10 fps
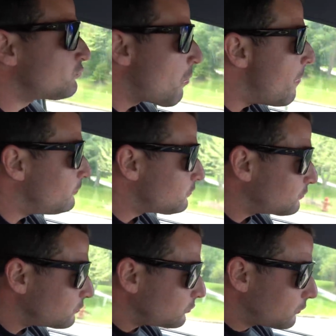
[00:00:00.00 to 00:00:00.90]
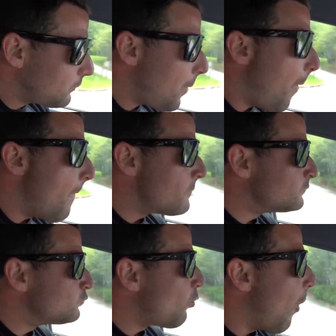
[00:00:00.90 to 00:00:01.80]
it's not even late.
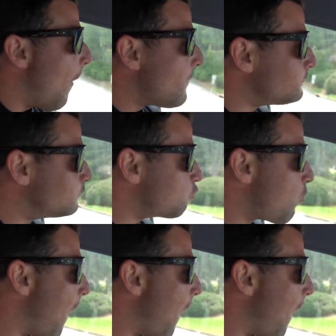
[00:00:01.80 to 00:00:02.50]
It's early and it's